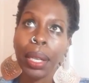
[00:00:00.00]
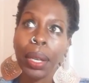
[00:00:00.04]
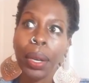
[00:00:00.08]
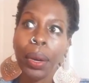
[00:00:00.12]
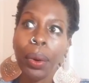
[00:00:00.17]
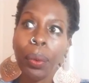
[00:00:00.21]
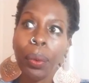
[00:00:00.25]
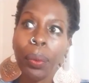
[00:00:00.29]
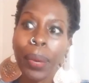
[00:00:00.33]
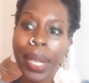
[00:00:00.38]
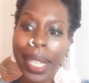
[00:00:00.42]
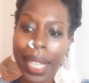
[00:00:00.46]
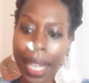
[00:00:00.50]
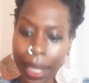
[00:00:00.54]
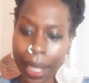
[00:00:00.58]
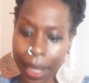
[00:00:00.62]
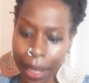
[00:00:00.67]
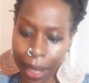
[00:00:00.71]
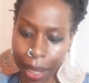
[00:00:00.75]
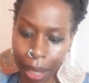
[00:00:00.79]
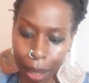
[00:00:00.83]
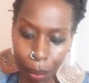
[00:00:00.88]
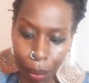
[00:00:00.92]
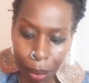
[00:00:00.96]
we got to
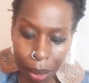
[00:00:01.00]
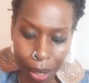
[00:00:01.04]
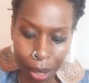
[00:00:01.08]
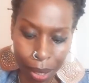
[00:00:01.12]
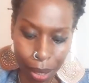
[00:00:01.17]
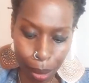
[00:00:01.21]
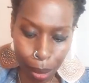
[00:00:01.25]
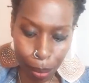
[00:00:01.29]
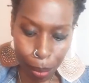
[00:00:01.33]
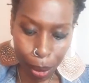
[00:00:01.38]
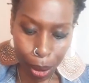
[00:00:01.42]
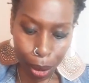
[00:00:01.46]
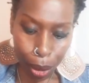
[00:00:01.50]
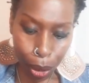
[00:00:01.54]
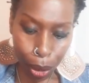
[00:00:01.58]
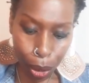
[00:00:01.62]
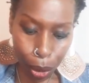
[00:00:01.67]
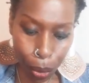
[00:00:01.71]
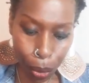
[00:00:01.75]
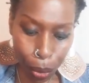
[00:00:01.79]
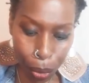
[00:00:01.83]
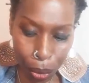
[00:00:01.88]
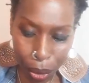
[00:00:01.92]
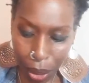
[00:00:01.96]
come to some
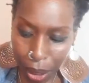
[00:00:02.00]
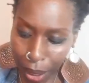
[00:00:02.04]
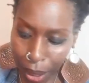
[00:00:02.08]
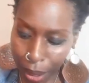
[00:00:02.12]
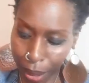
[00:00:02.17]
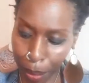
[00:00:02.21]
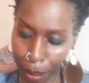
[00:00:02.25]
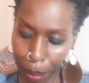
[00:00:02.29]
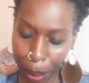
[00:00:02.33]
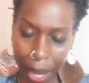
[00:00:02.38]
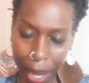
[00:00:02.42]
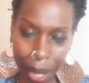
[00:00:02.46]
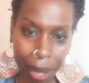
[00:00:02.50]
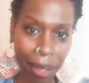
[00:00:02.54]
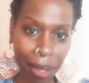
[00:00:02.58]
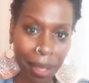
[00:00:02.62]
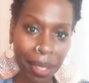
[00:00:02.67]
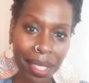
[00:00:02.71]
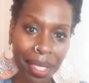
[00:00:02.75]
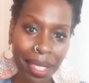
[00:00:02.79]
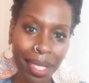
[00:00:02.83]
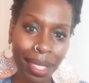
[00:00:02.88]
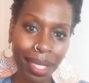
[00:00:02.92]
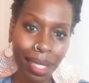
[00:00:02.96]
conclusions
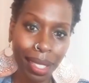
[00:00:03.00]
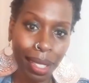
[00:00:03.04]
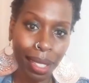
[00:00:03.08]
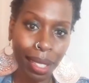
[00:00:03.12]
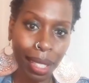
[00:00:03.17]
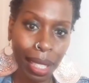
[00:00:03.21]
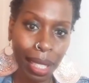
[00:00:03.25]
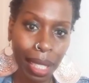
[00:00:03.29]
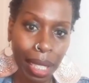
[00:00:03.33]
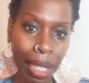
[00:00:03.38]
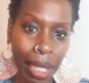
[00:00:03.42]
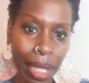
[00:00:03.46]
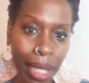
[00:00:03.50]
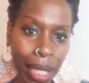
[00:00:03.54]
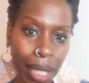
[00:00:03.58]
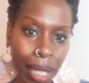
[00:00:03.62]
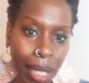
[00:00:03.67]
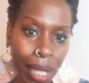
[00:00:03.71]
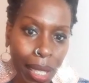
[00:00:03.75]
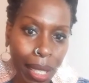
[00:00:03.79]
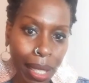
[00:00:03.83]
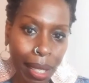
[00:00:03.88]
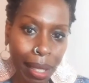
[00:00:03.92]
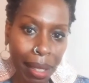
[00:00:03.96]
about
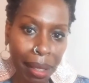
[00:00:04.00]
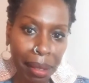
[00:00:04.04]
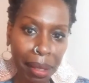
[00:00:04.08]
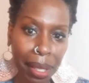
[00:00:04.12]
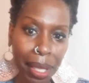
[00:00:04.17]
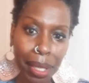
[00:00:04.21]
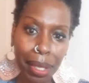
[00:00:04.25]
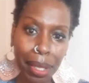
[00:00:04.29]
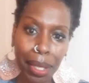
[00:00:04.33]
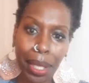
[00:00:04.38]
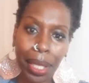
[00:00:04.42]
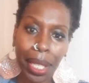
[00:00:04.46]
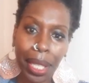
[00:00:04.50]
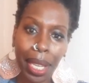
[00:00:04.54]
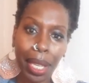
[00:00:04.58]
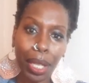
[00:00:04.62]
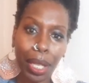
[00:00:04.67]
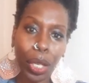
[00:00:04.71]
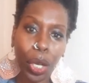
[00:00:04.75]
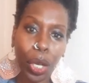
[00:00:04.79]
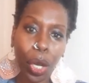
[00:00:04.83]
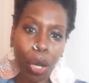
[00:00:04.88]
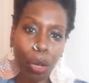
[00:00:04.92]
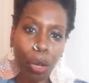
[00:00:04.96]
this
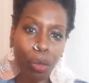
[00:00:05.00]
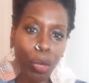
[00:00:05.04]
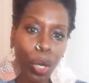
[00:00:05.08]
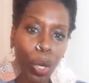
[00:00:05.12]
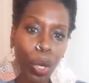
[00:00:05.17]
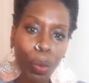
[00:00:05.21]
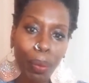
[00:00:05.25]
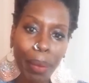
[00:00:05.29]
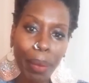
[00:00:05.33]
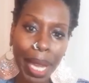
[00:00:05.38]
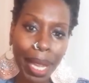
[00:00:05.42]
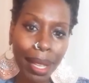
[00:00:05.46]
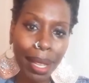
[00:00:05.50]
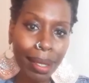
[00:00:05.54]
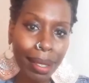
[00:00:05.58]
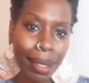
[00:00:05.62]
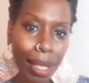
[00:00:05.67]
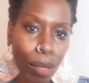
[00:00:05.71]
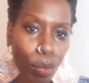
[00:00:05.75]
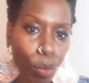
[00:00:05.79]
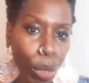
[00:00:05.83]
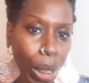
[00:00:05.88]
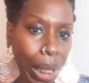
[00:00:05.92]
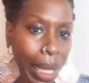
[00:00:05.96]
thing called
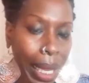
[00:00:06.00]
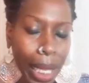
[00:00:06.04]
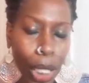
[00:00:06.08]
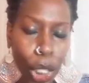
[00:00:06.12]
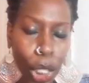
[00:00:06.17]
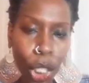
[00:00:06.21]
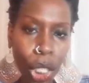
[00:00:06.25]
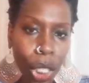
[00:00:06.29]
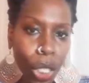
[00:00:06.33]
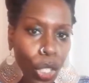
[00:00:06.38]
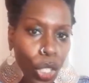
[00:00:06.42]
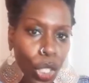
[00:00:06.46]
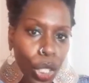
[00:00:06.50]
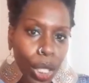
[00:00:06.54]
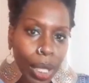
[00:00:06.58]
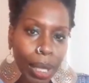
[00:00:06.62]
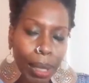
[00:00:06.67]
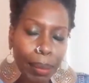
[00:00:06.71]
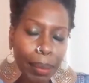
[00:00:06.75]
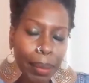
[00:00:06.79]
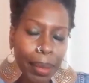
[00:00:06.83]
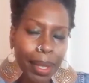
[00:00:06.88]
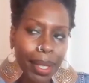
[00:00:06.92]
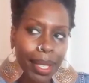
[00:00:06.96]
romance and
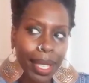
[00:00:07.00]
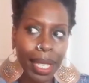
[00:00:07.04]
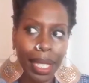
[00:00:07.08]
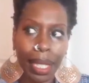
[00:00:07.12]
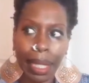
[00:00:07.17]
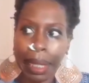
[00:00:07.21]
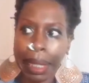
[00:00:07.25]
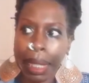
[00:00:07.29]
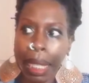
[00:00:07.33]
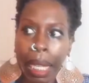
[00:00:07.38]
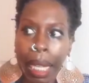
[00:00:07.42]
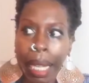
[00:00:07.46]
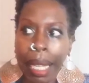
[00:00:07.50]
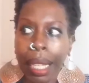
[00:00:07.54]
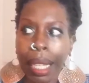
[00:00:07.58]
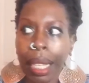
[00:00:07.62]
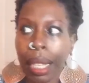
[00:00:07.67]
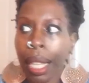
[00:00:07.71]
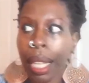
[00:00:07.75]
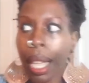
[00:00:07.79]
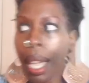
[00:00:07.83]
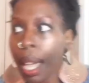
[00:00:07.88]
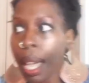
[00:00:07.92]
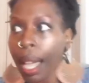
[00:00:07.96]
relationships and
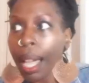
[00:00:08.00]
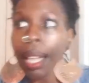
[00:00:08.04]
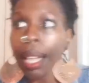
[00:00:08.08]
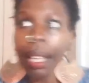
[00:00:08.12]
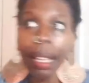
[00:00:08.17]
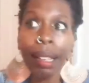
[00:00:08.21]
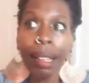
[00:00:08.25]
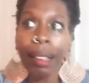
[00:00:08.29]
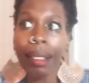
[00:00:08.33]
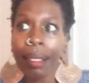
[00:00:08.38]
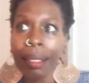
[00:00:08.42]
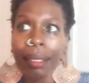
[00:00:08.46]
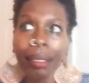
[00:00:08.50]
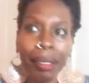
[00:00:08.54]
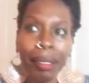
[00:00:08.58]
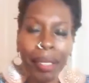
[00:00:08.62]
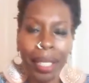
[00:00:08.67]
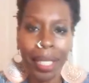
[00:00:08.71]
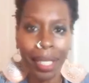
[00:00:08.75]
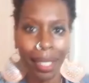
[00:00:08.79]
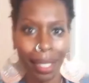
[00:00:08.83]
love.